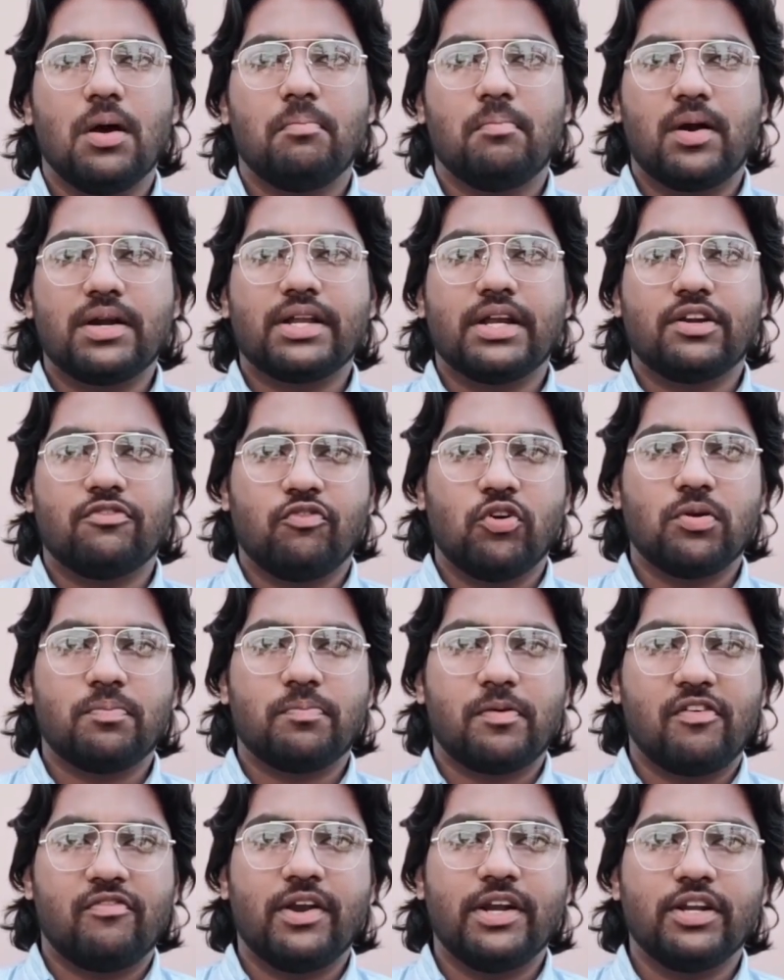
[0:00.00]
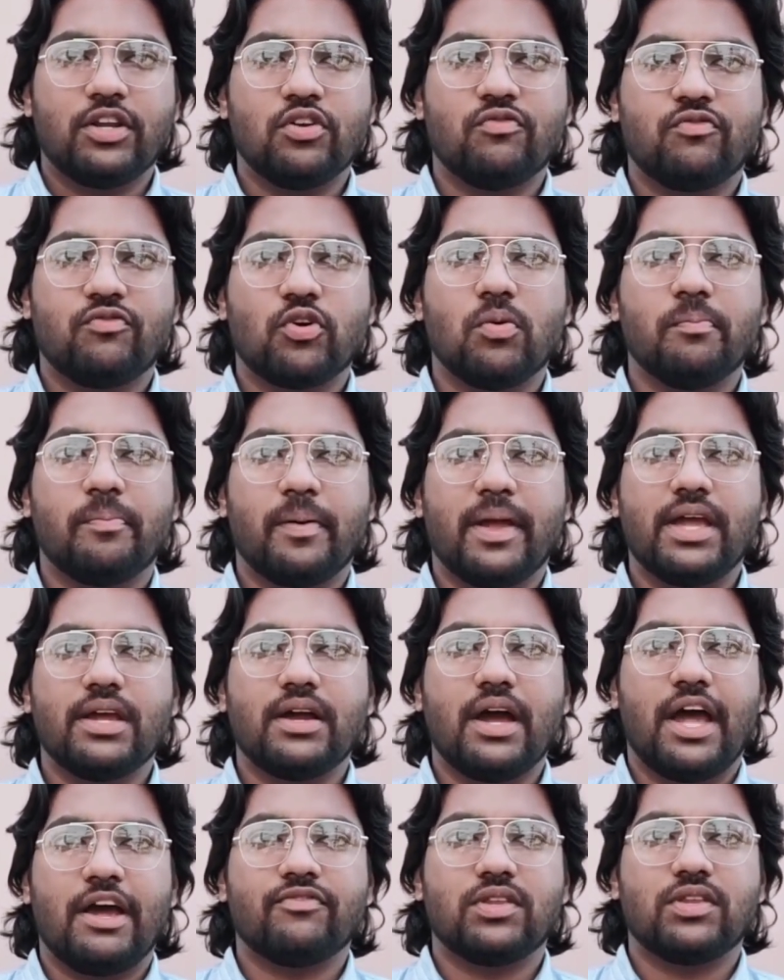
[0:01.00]
but it would prevent you from paying
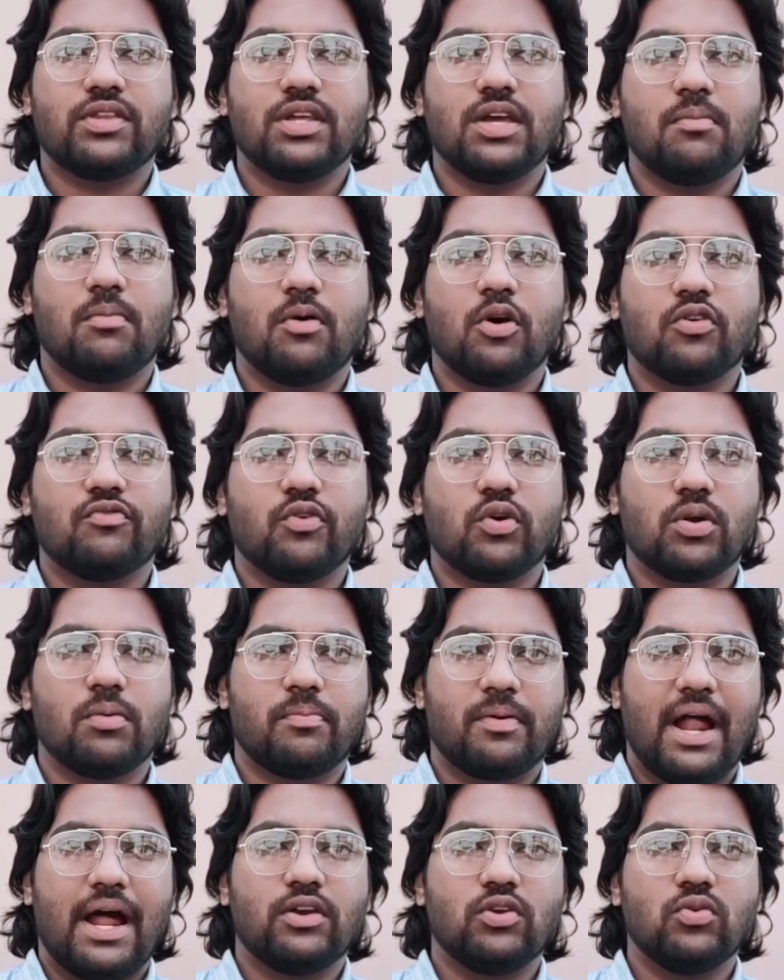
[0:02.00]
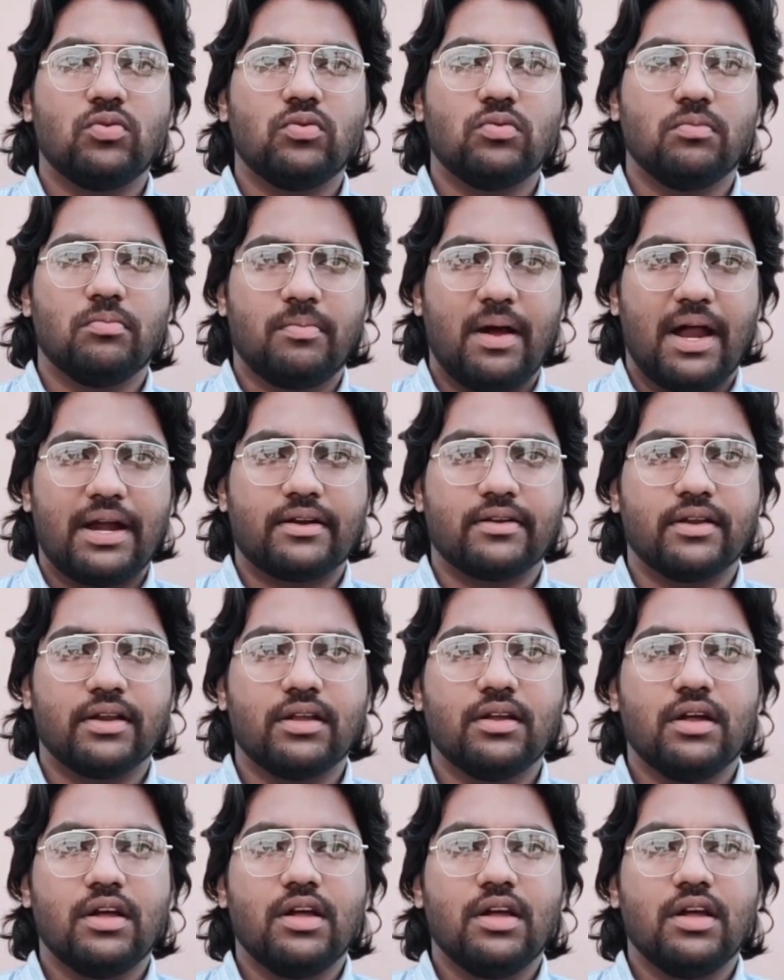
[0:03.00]
a hefty amount for a brand new battery